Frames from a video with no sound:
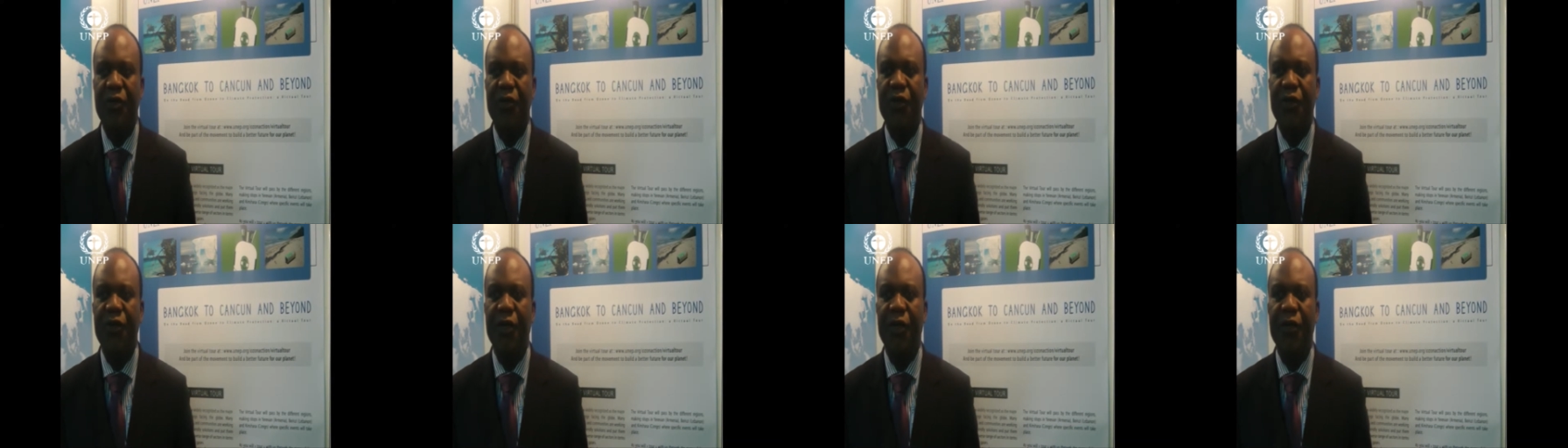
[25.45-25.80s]

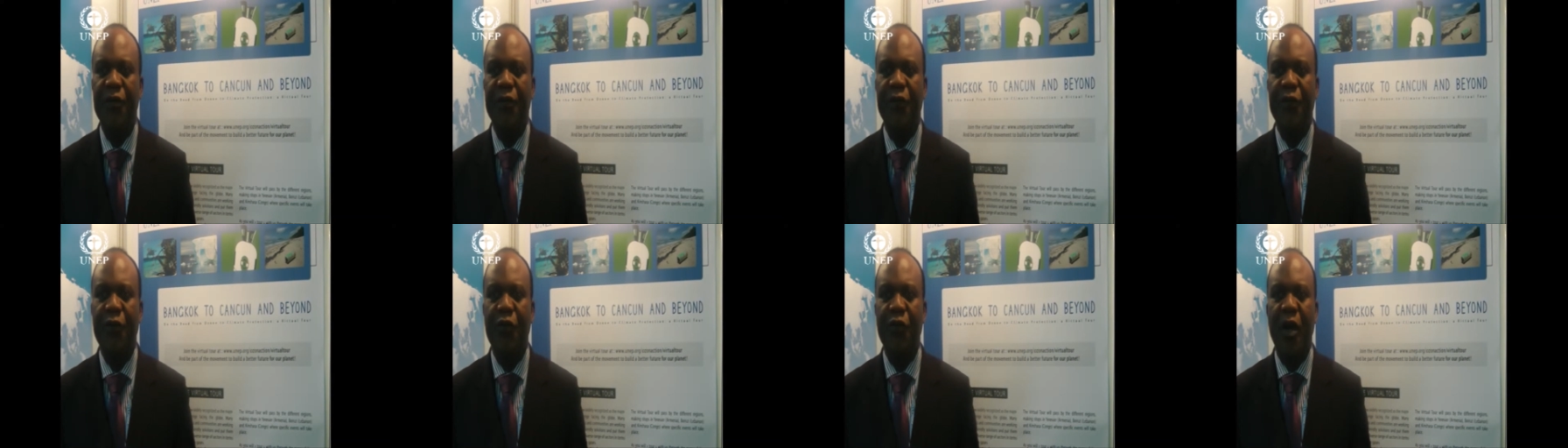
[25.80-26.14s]
the
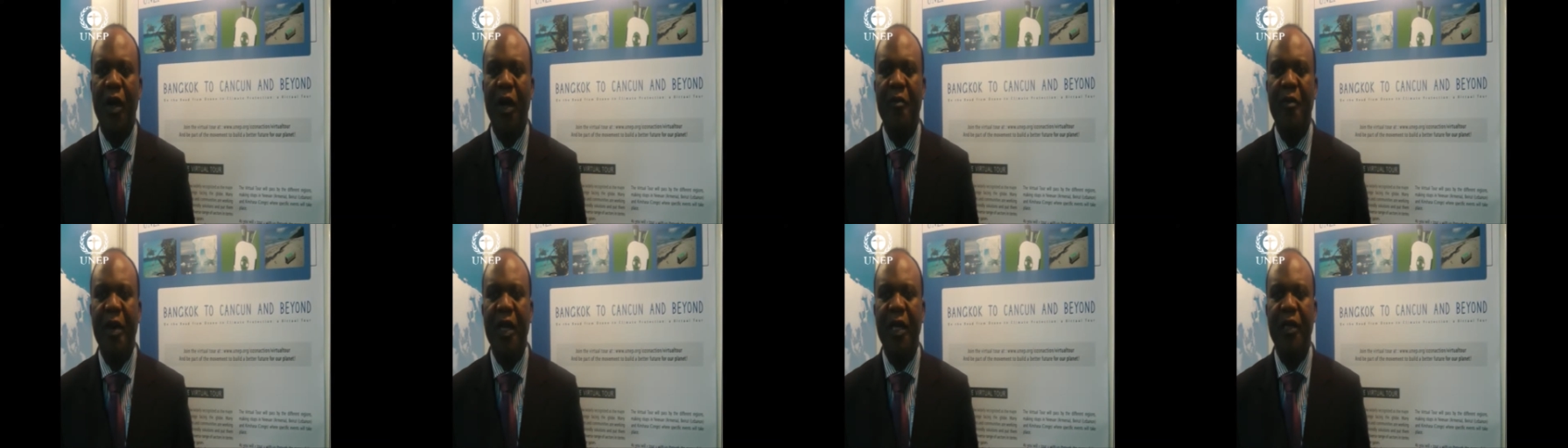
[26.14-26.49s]
four
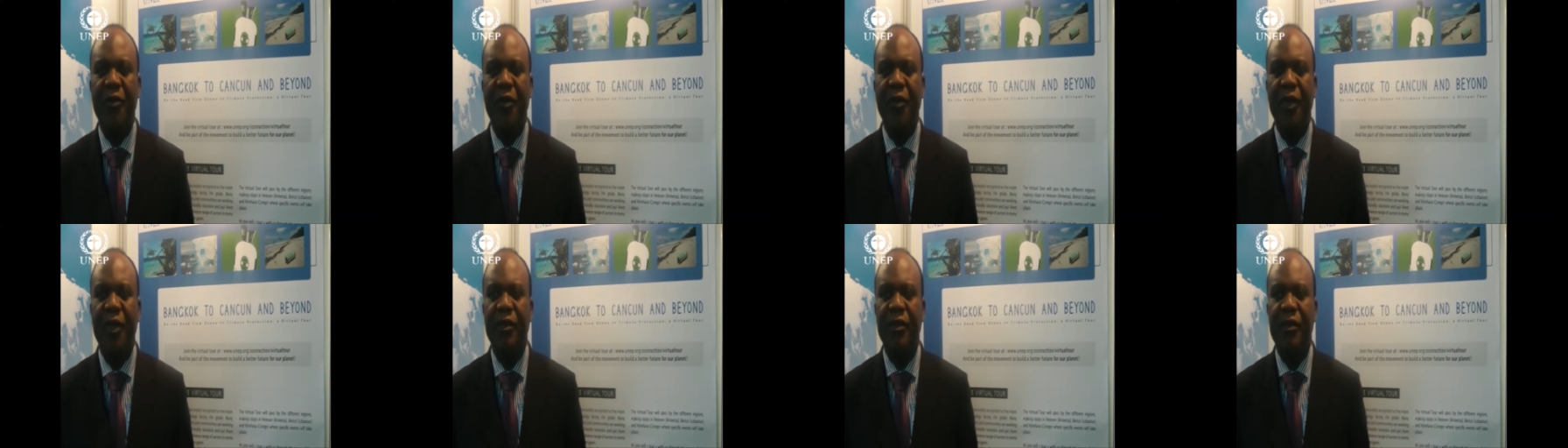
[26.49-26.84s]

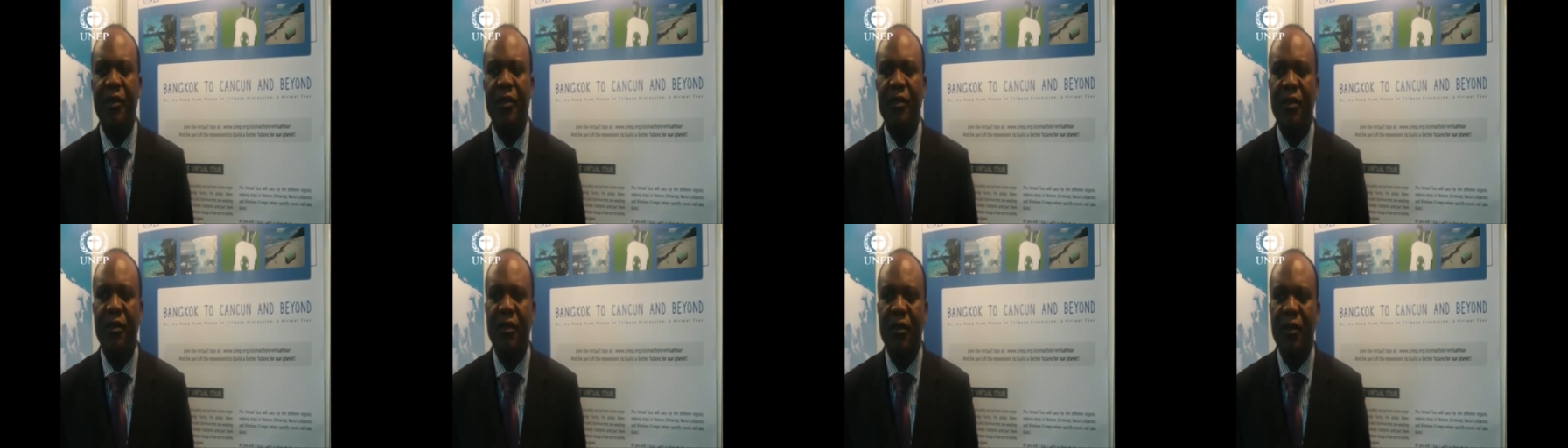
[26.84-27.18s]

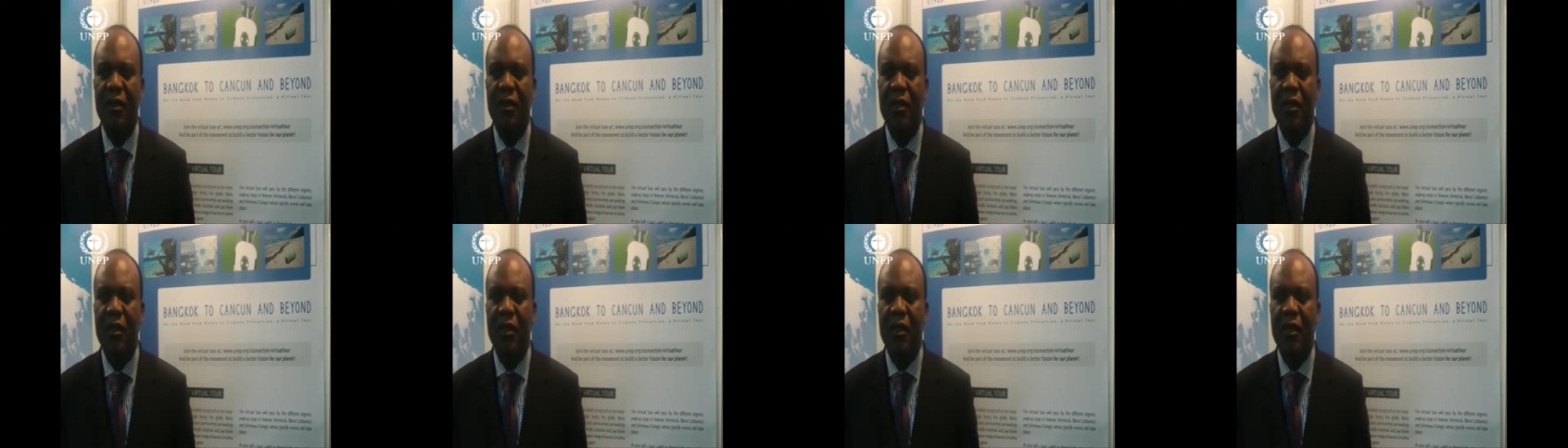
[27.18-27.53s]
amendments
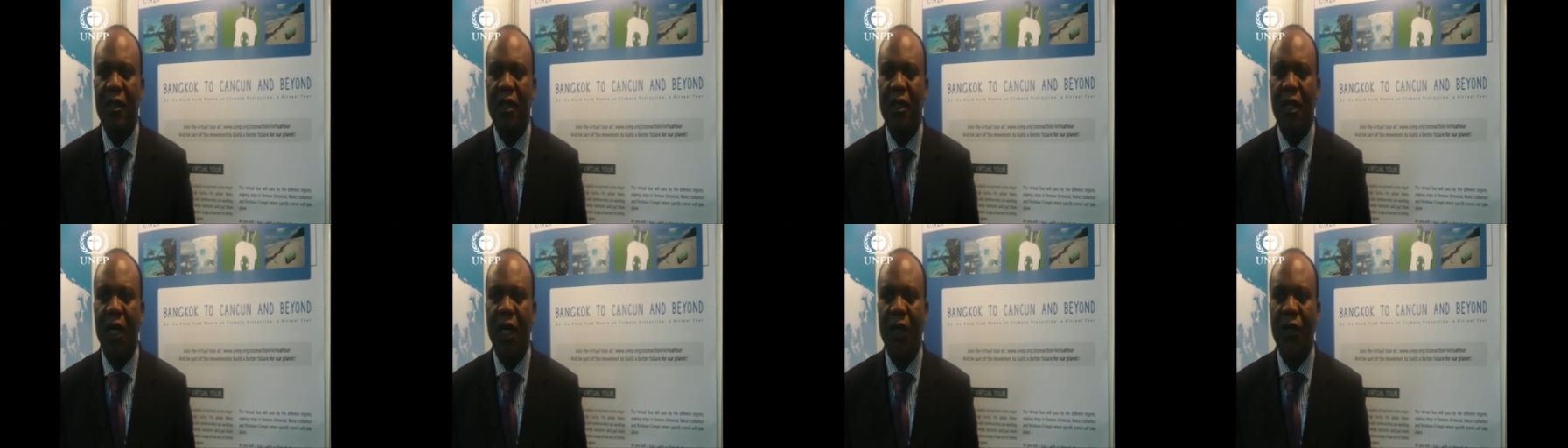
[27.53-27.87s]

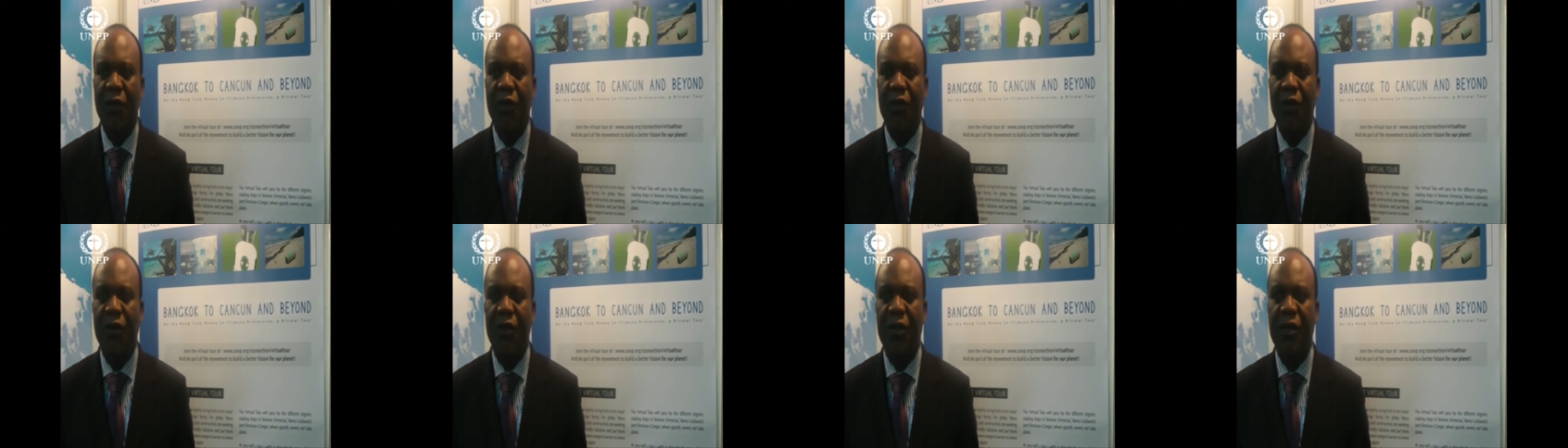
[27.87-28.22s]

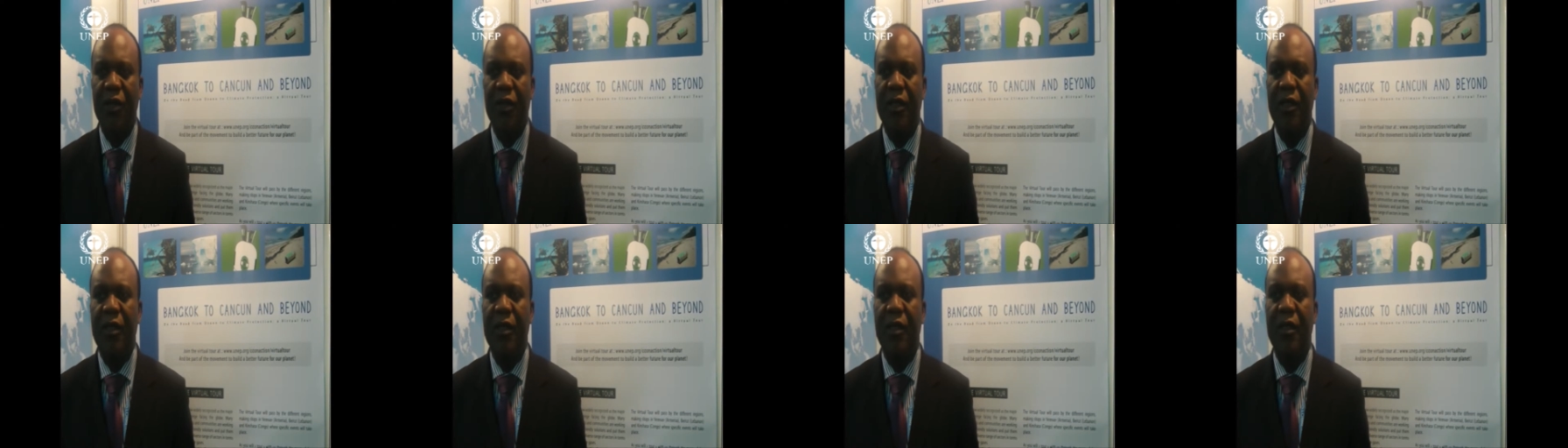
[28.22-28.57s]

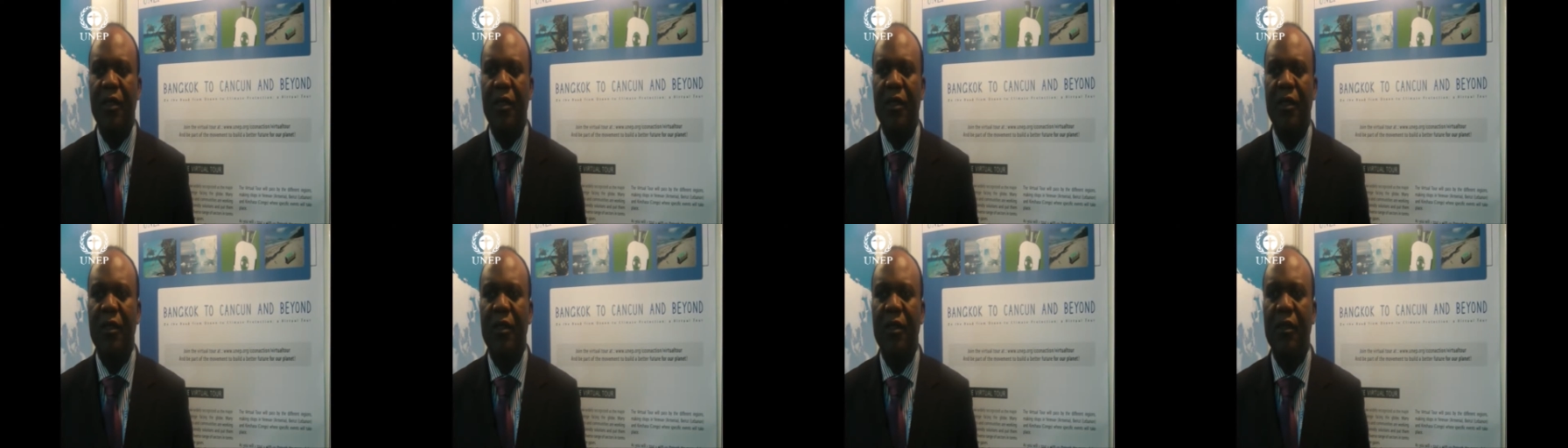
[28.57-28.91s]

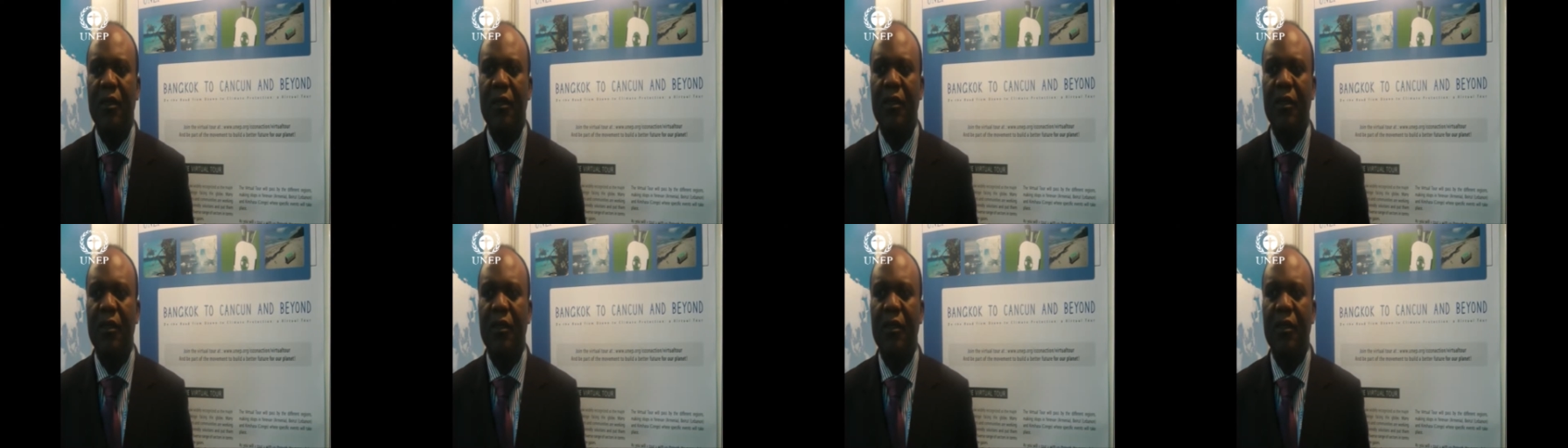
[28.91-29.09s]
under.